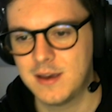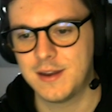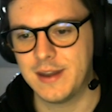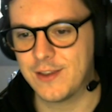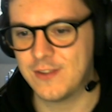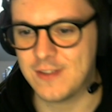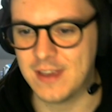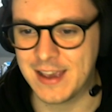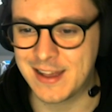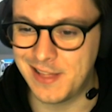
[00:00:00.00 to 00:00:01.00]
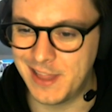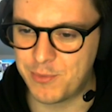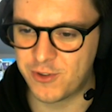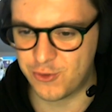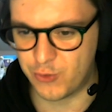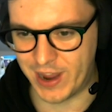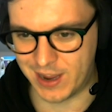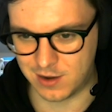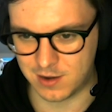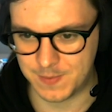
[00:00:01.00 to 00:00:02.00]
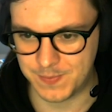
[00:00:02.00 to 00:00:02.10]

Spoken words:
Next is Eclipse Dragon.